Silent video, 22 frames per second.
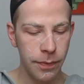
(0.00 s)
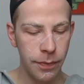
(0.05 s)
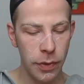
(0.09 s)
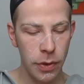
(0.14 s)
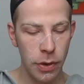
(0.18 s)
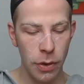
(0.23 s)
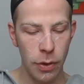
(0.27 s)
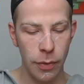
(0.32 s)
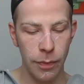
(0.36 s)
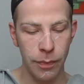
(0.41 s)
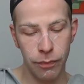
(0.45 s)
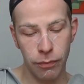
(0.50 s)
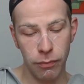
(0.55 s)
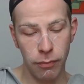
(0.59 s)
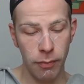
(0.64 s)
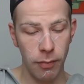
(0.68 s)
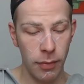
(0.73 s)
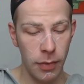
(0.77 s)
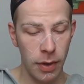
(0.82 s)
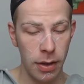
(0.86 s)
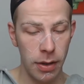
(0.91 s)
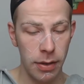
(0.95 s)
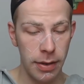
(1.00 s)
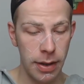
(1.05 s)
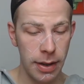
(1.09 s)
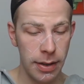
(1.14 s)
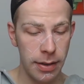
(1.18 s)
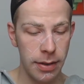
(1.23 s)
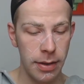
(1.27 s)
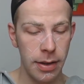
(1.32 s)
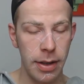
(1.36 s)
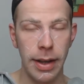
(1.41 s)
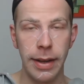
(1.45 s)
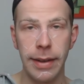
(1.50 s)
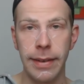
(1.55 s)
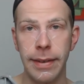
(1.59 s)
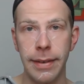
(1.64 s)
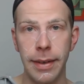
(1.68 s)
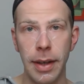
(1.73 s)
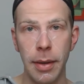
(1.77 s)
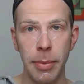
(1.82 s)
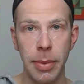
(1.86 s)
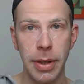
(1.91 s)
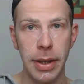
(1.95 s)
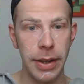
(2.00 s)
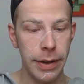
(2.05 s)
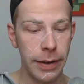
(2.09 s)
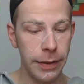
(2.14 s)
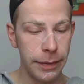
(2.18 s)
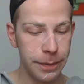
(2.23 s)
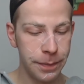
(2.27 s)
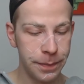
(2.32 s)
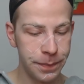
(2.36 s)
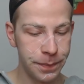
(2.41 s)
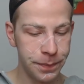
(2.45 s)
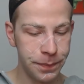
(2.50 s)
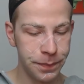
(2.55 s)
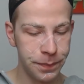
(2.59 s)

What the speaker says: So that's the next step here.